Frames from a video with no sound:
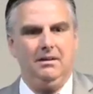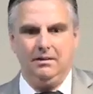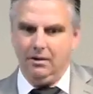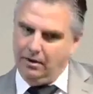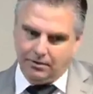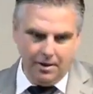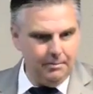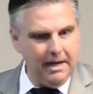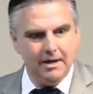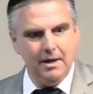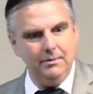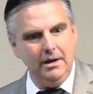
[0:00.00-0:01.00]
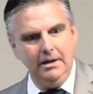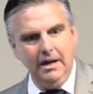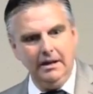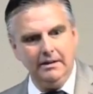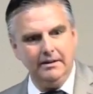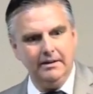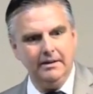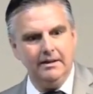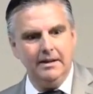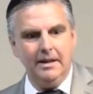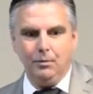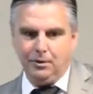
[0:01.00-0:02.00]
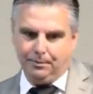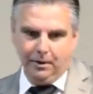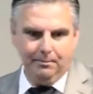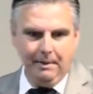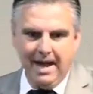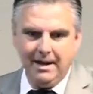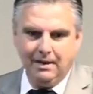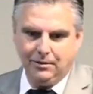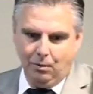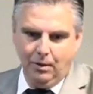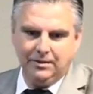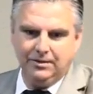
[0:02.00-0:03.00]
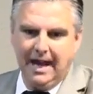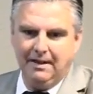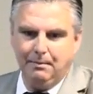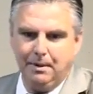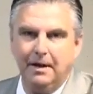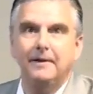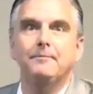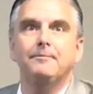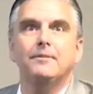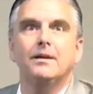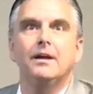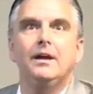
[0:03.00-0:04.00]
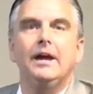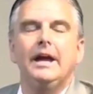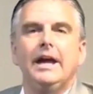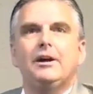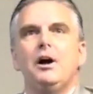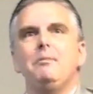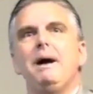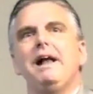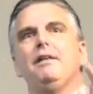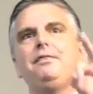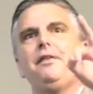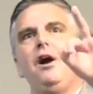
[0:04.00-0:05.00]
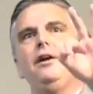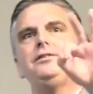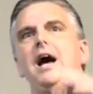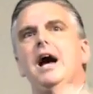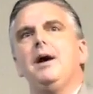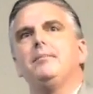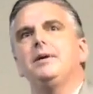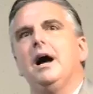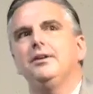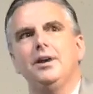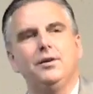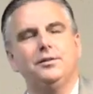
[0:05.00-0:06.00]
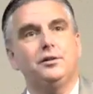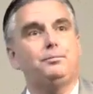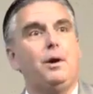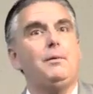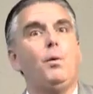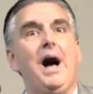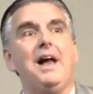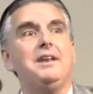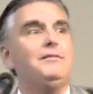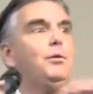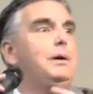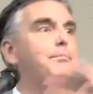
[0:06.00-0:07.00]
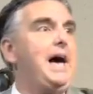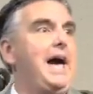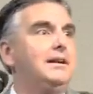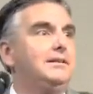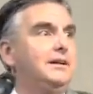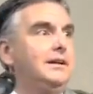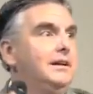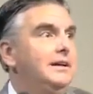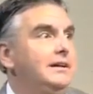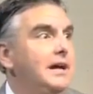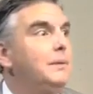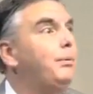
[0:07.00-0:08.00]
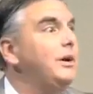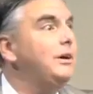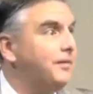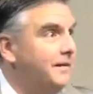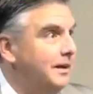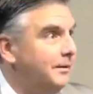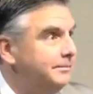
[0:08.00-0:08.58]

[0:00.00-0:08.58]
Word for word: We oh, took it back up there again. Would you put mayonnaise on one side of the bun? It come back the third time. God knows this is probably why I never went back and preached for them.